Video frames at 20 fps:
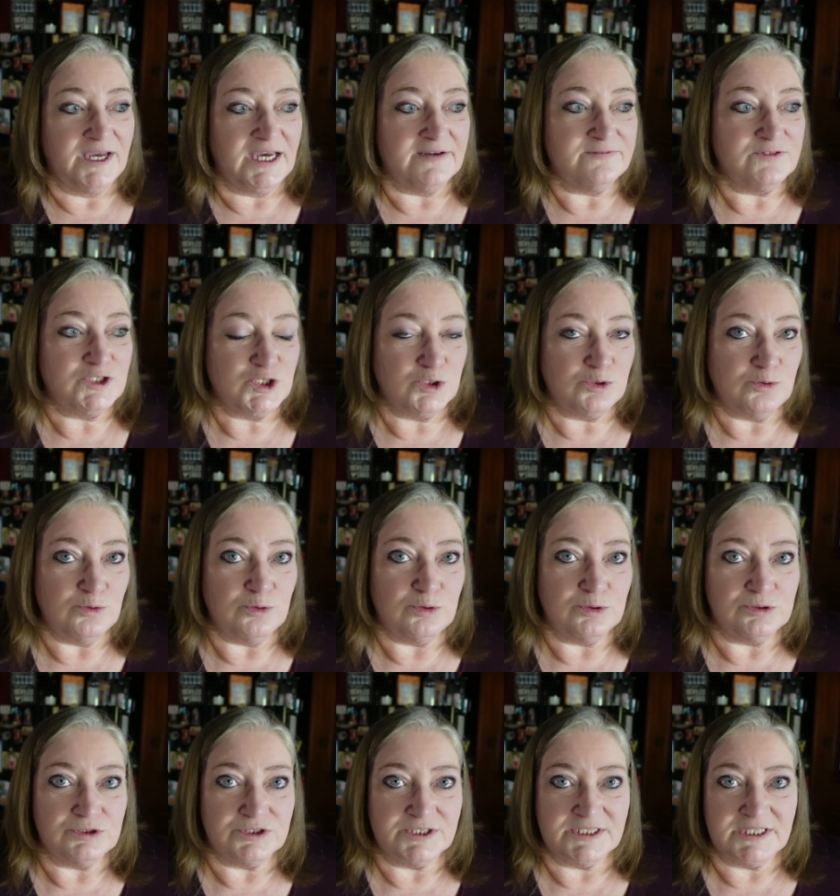have
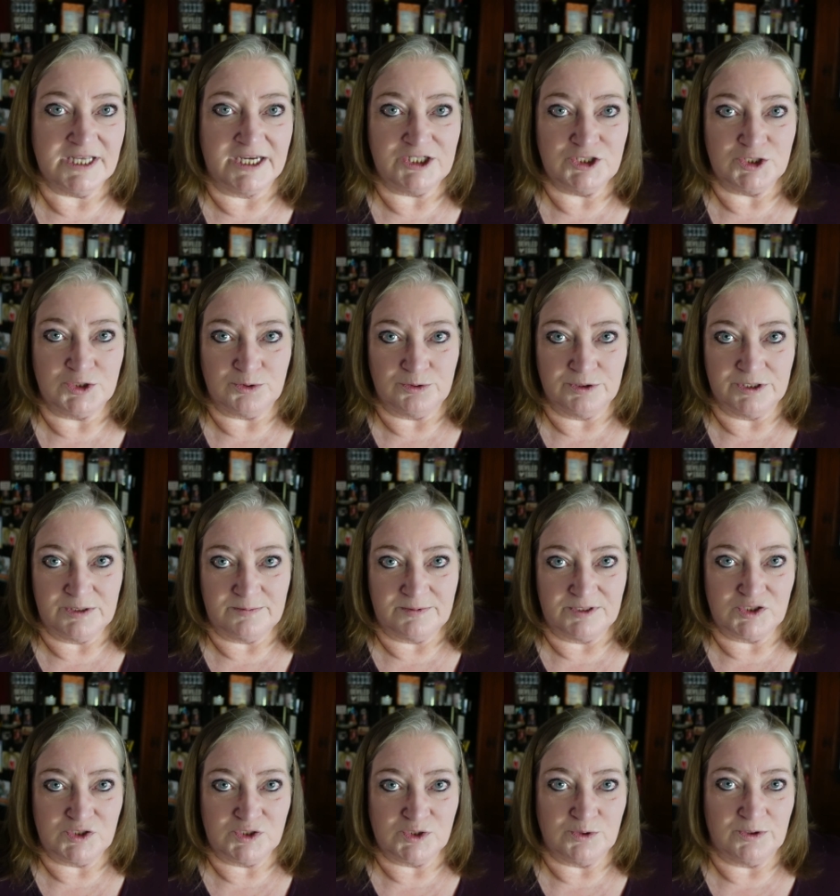tools that you're going to be
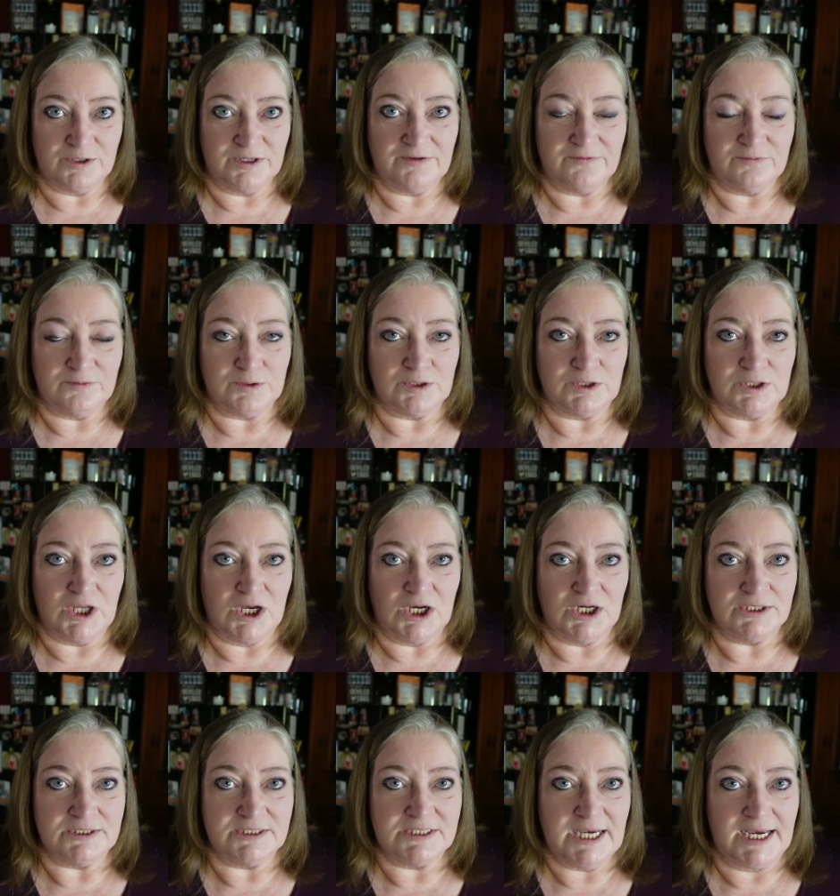storing for a
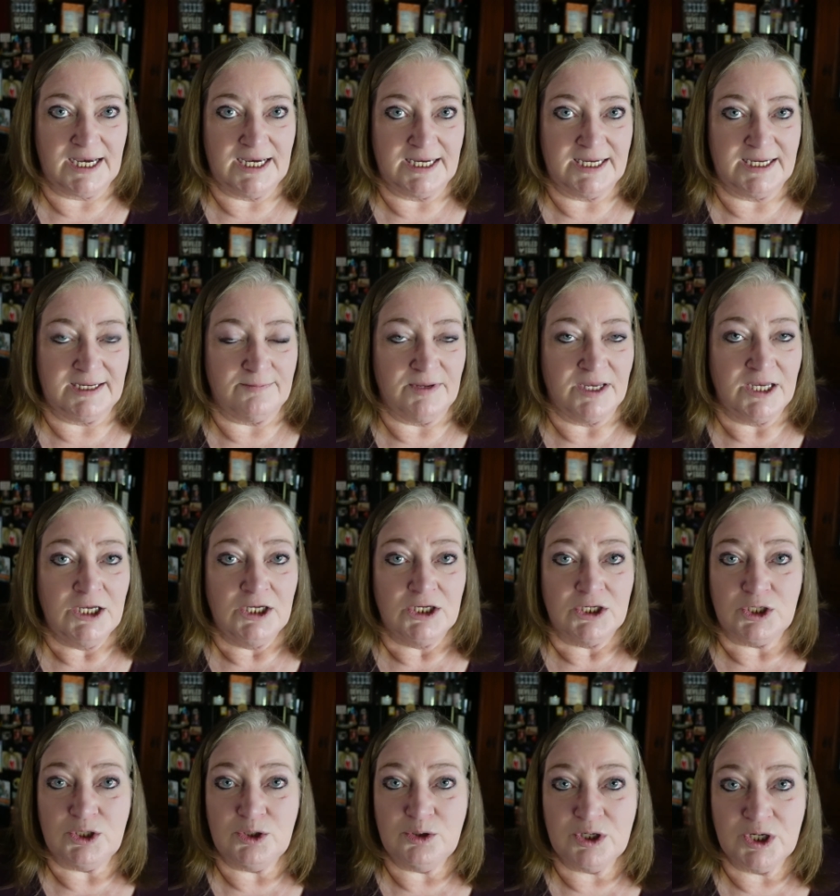long time,
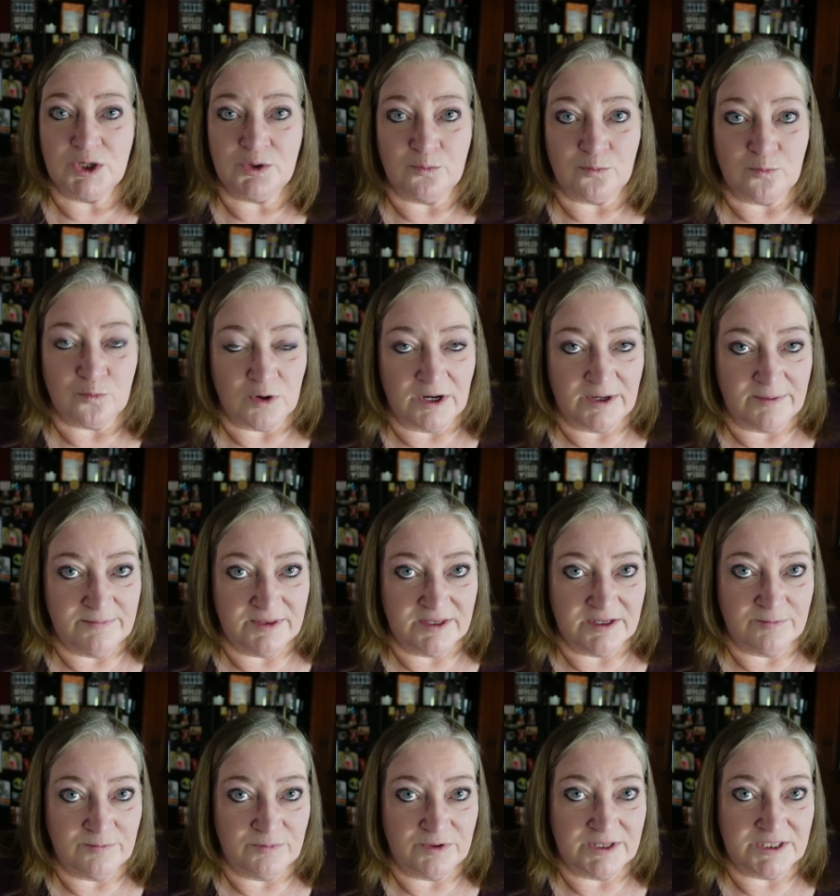you can rub
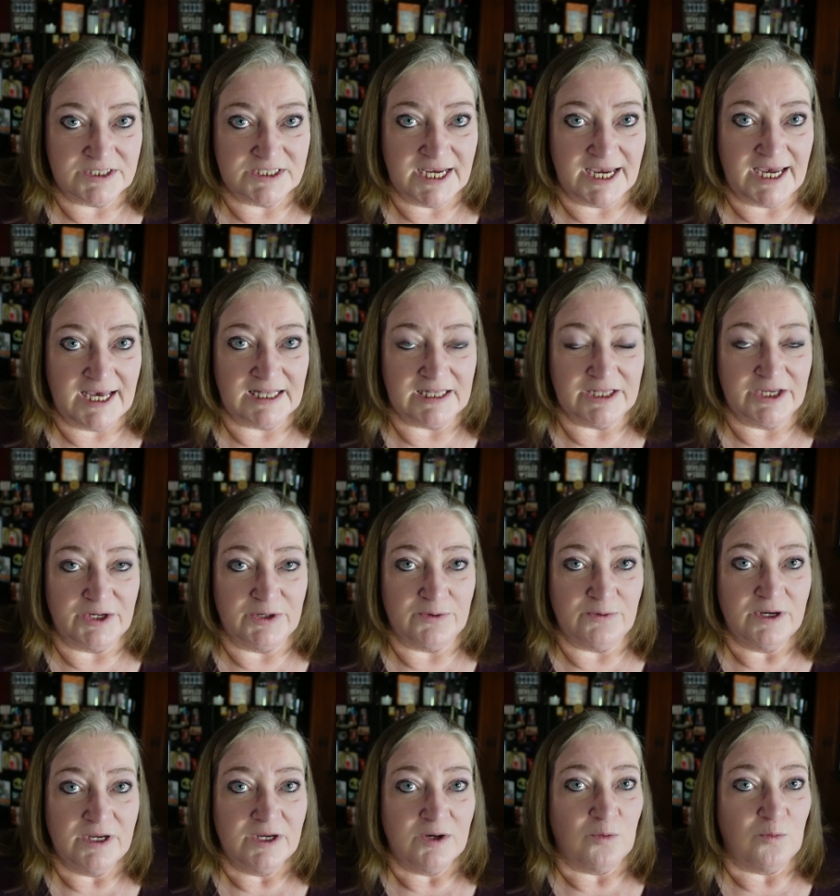them with
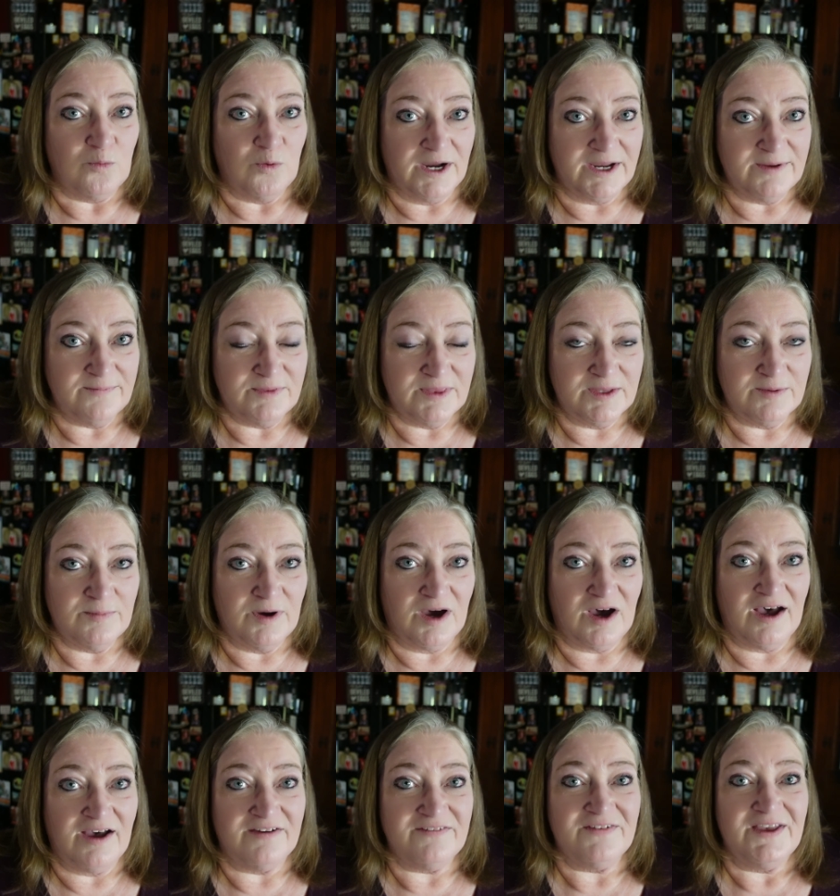tallow, wipe them
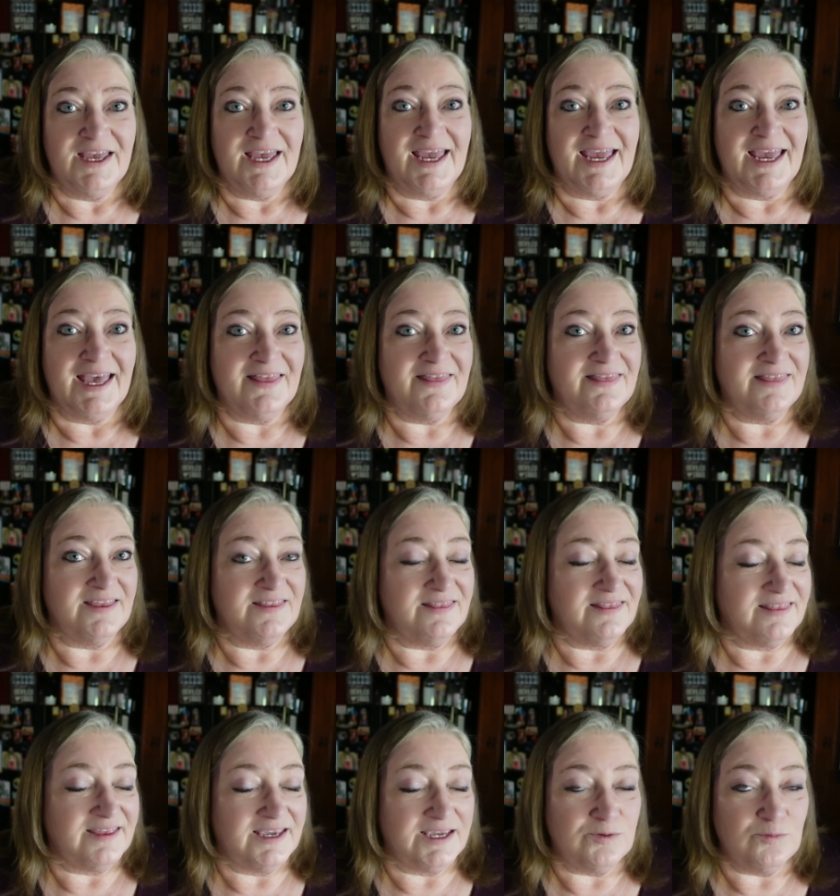off, and
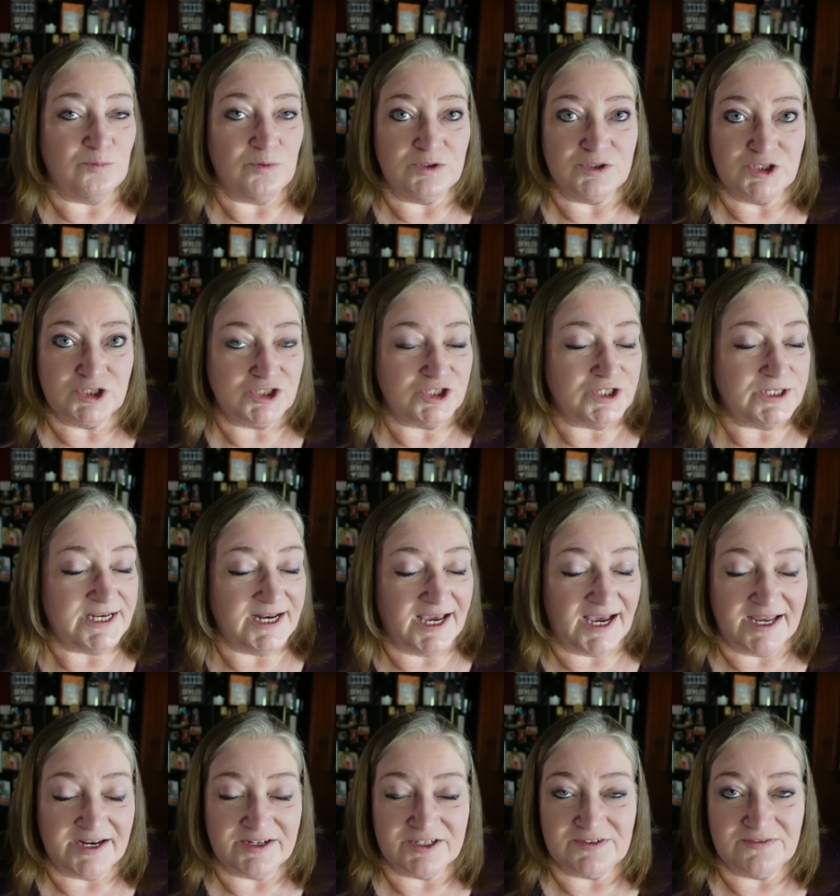then they will, should
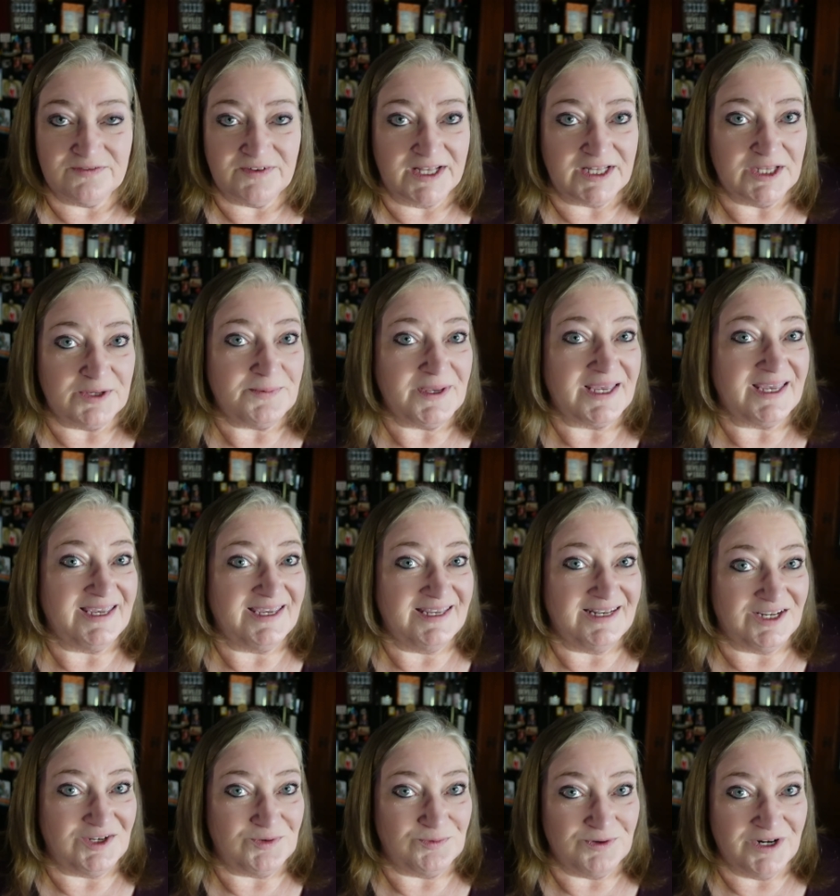not develop
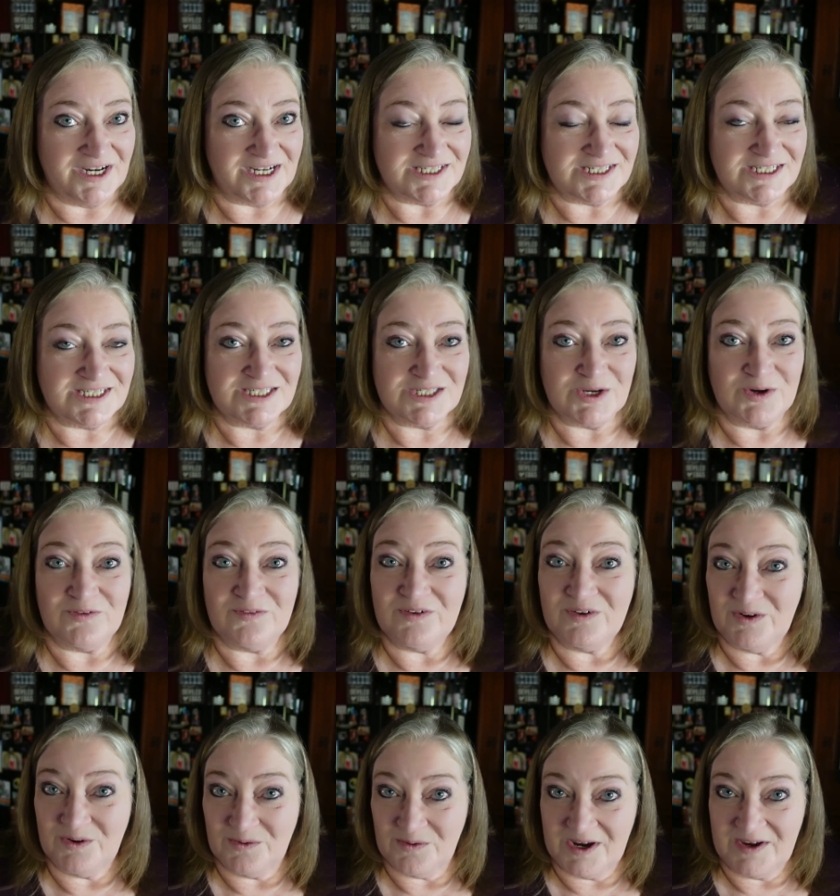any rust. So
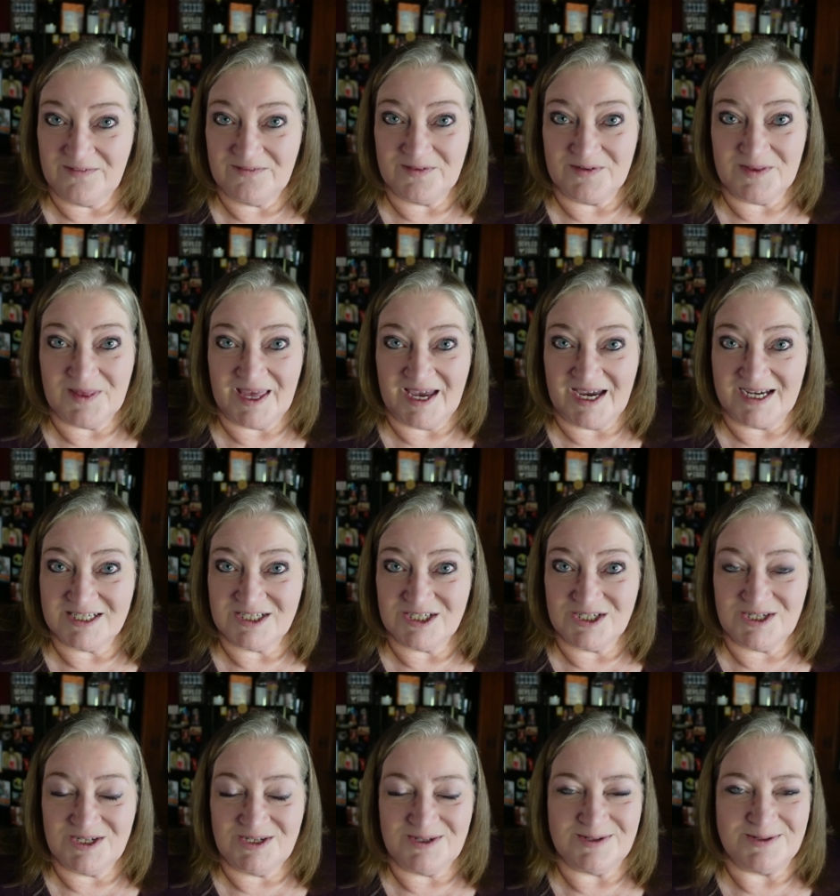great for that
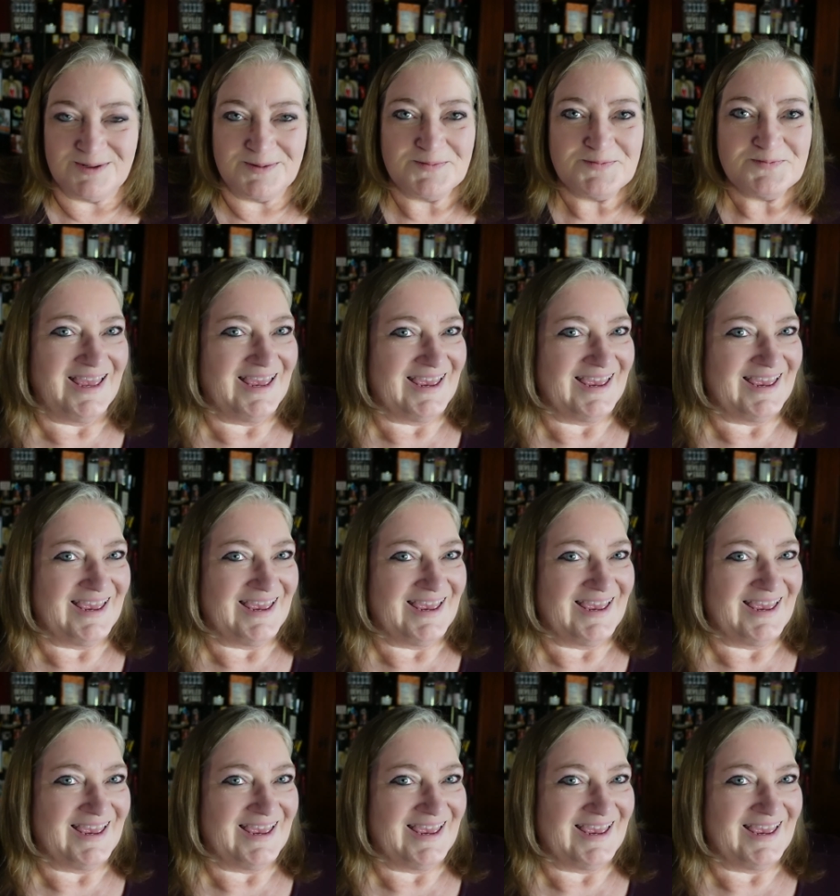too.